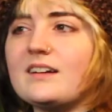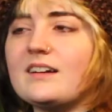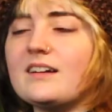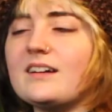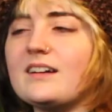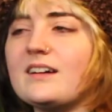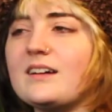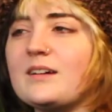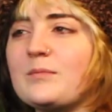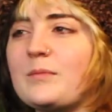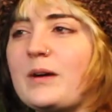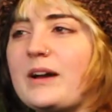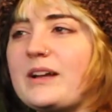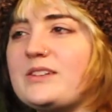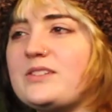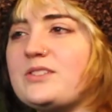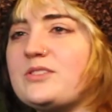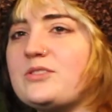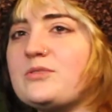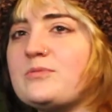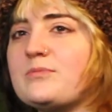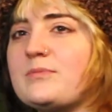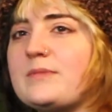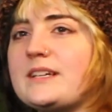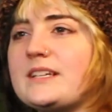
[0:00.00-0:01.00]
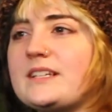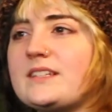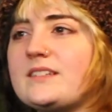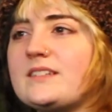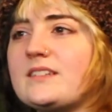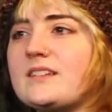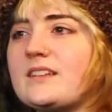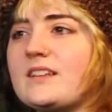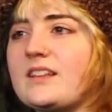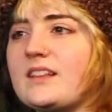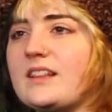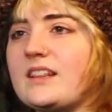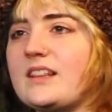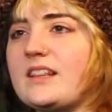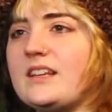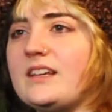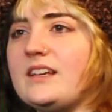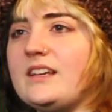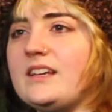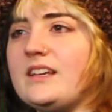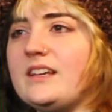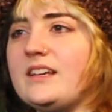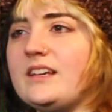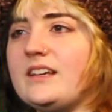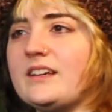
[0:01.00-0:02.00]
I do miss
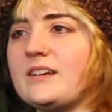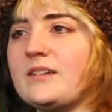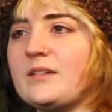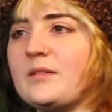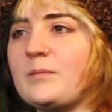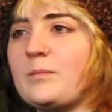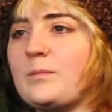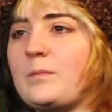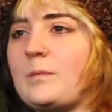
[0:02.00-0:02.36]
the